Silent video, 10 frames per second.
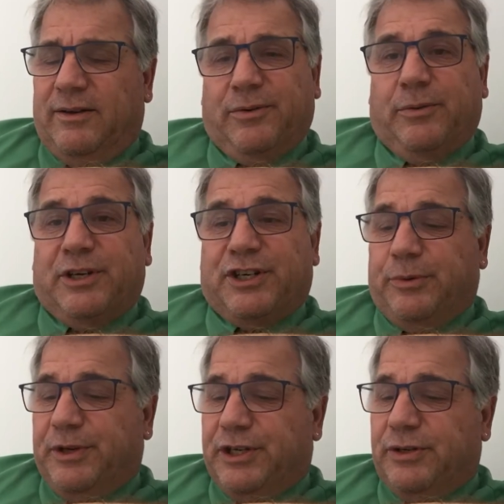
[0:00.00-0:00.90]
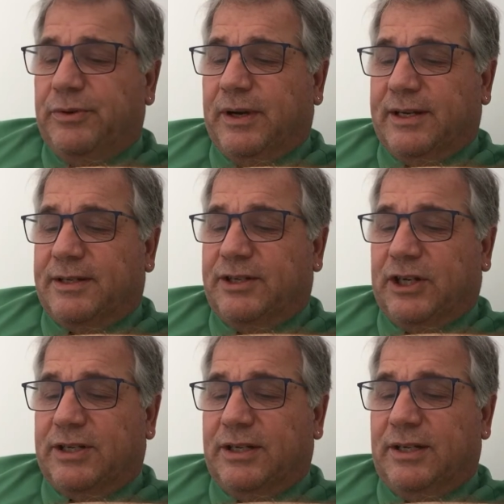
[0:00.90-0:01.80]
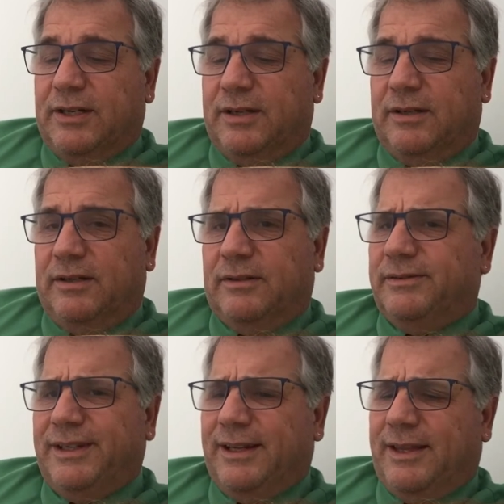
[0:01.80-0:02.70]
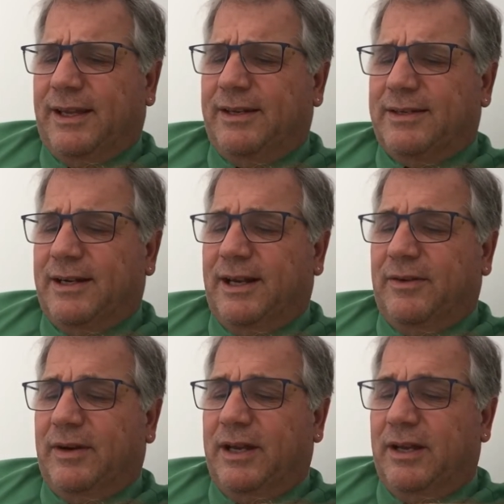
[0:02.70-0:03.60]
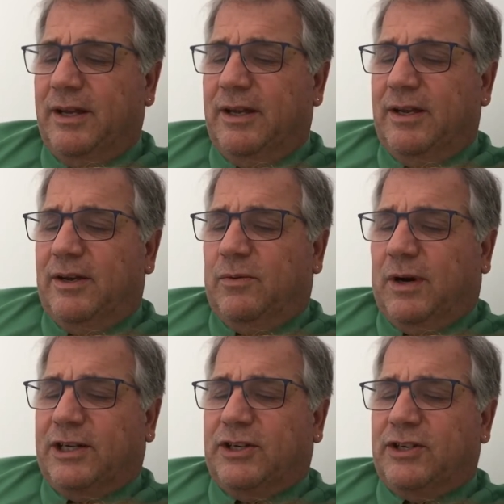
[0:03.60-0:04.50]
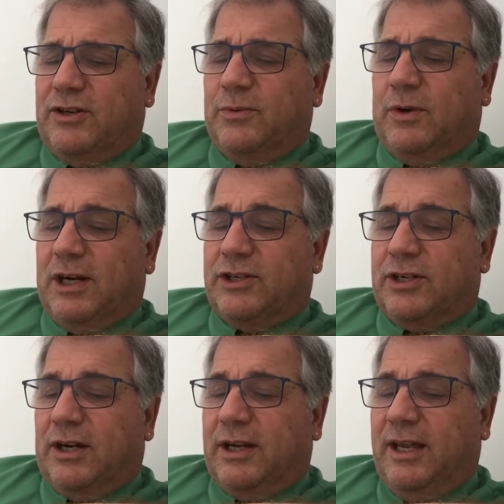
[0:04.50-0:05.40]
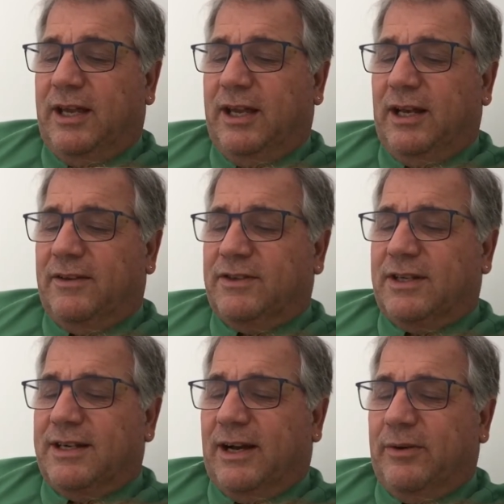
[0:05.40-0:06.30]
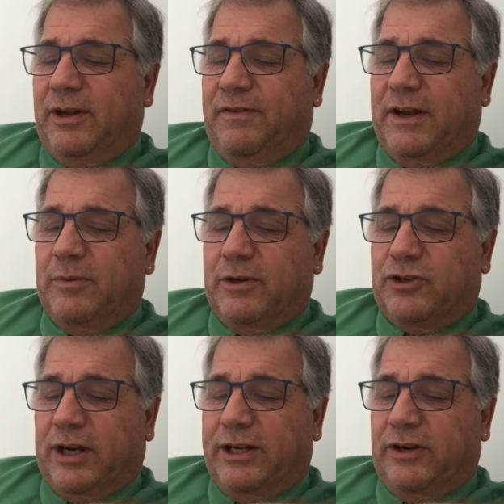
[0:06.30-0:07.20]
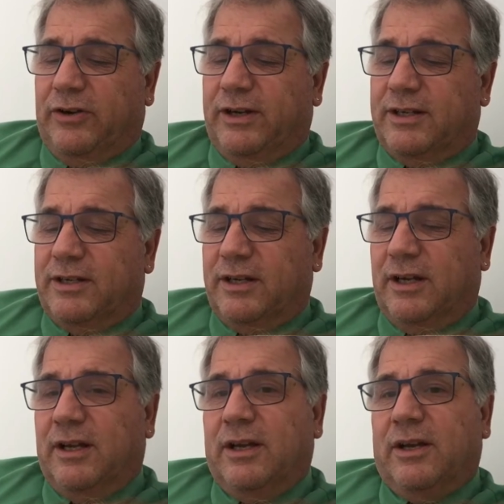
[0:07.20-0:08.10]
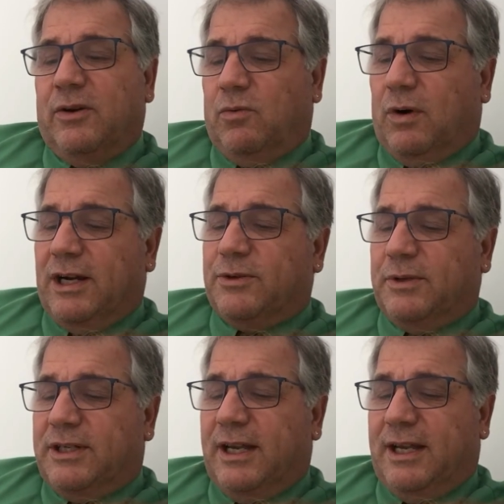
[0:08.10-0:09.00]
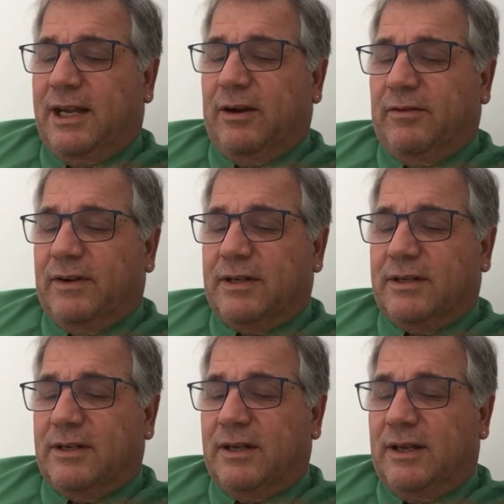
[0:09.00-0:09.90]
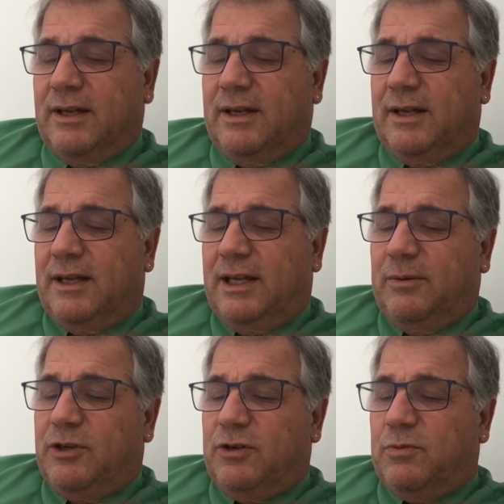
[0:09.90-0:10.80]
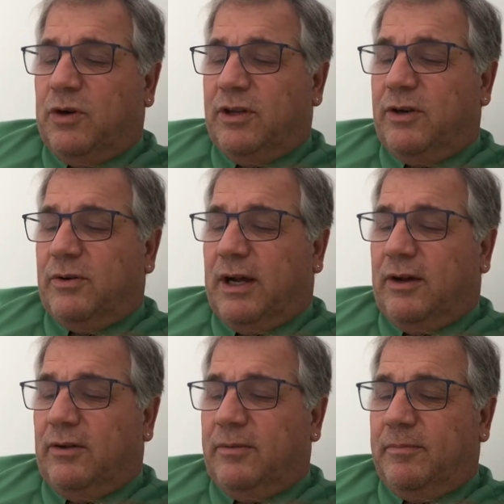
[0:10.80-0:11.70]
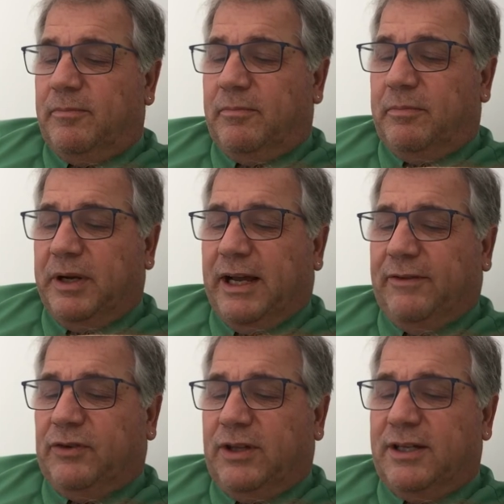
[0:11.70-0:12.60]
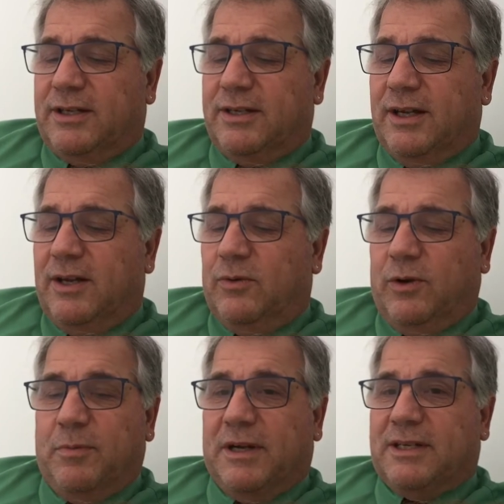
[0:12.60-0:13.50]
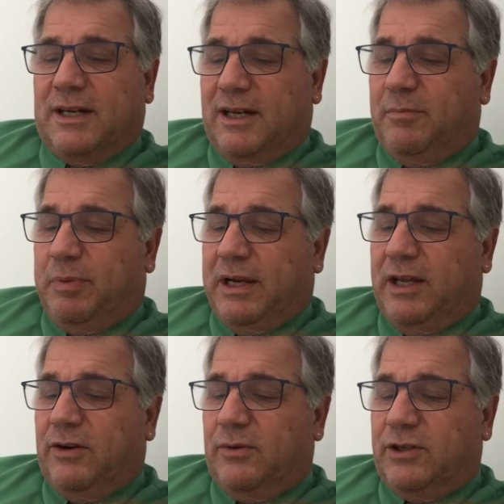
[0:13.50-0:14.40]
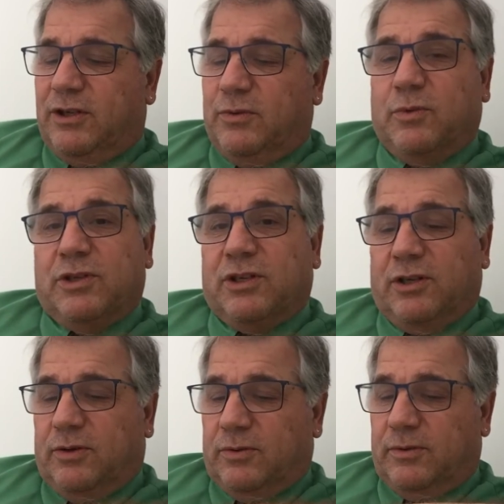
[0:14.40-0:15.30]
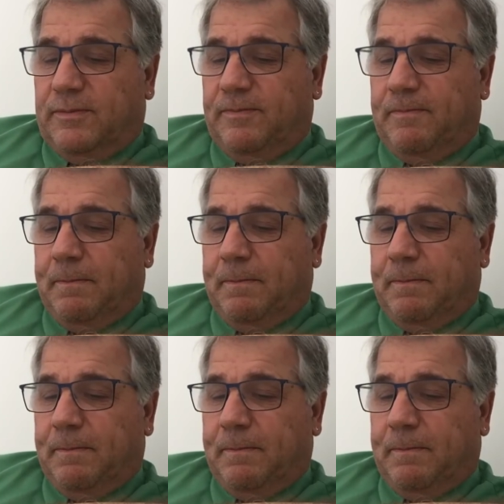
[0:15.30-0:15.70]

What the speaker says: "What shall we do?" asked Jessie. "Nothing," said Henry. "Watch is a good watchdog. He loves us now, and if anyone tried to hurt us, Watch would take care of us. He would do more than growl. But after this, we mustn't let Benny go into the woods alone."